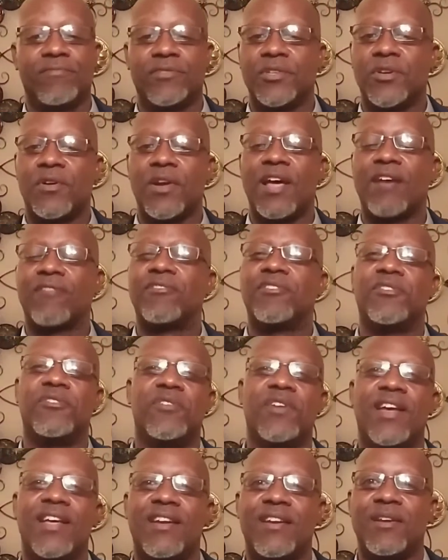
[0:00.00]
Don't have to do
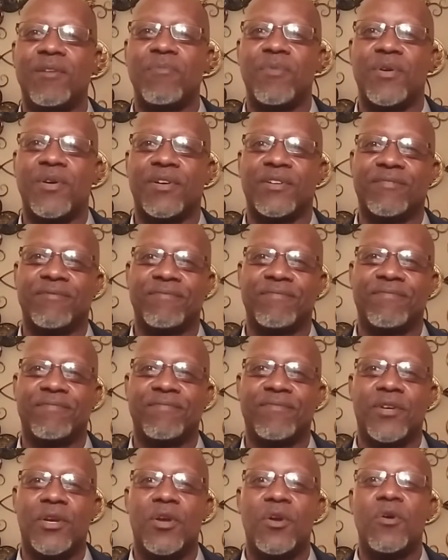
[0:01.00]
that anymore.
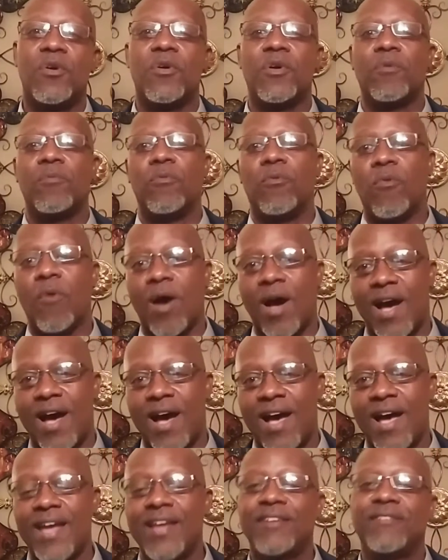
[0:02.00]

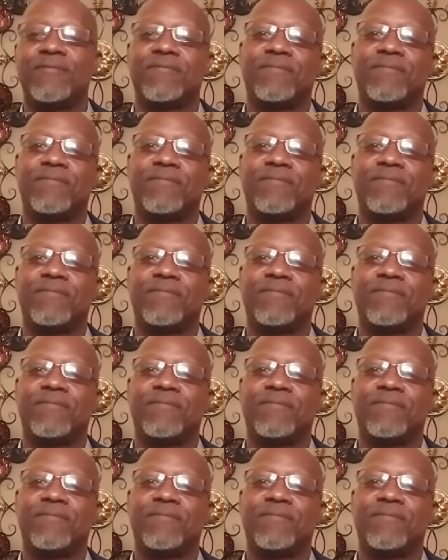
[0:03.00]
Why?